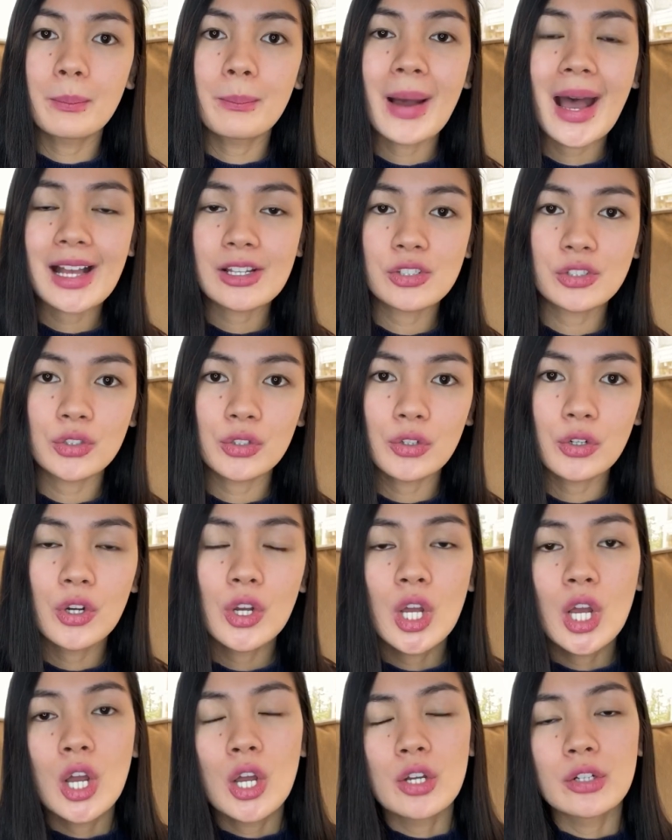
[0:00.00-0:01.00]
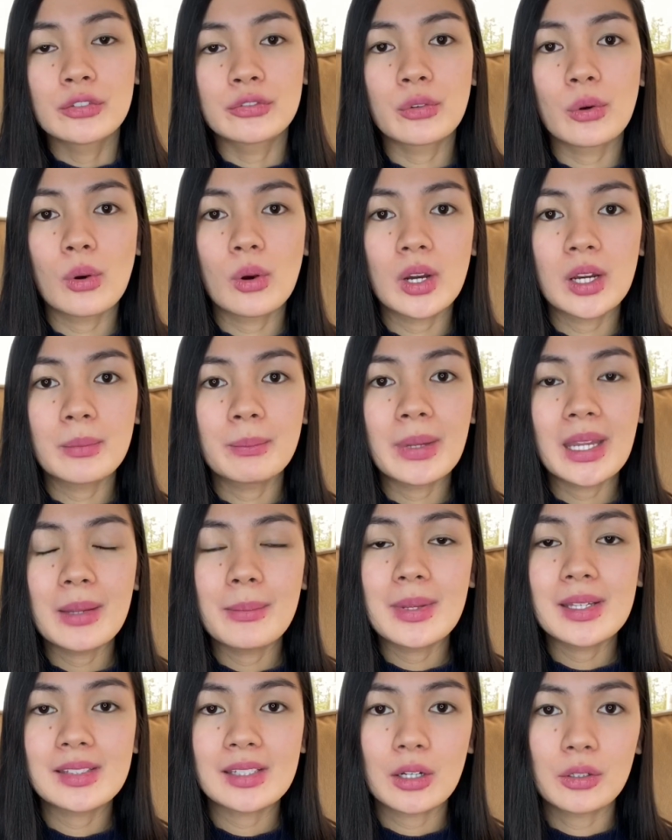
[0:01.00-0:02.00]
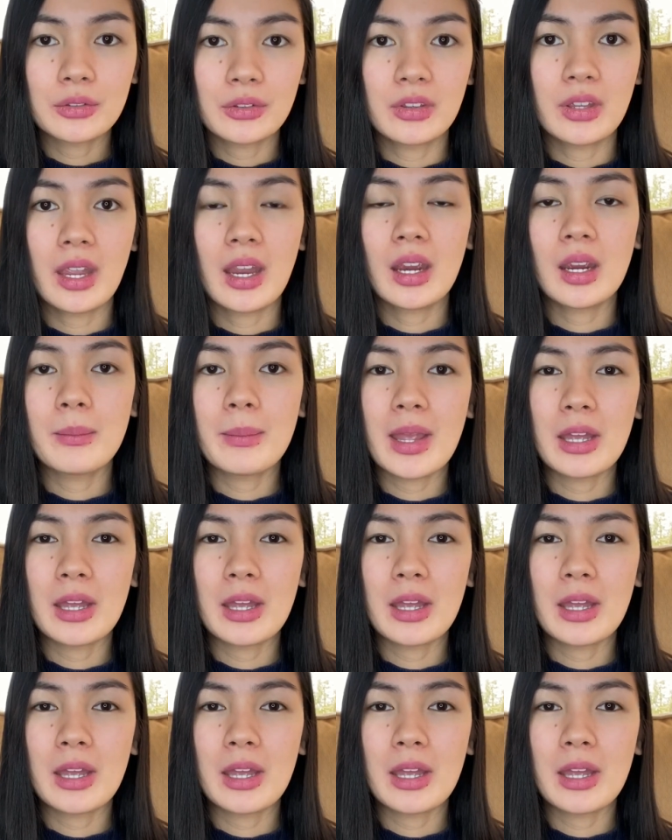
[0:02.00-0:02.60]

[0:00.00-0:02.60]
baso for babies out there.